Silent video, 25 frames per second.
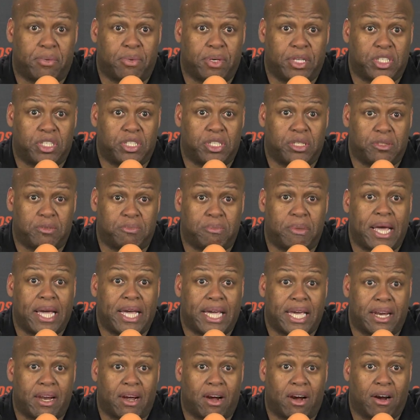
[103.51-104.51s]
which is
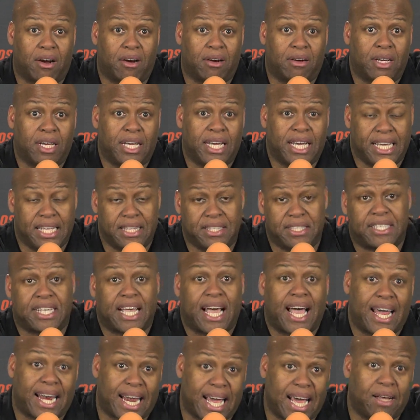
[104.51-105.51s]
making our
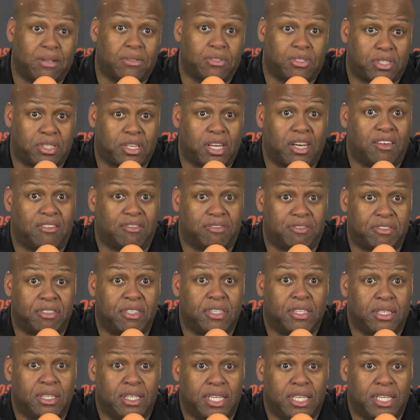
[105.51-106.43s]
inside out stuff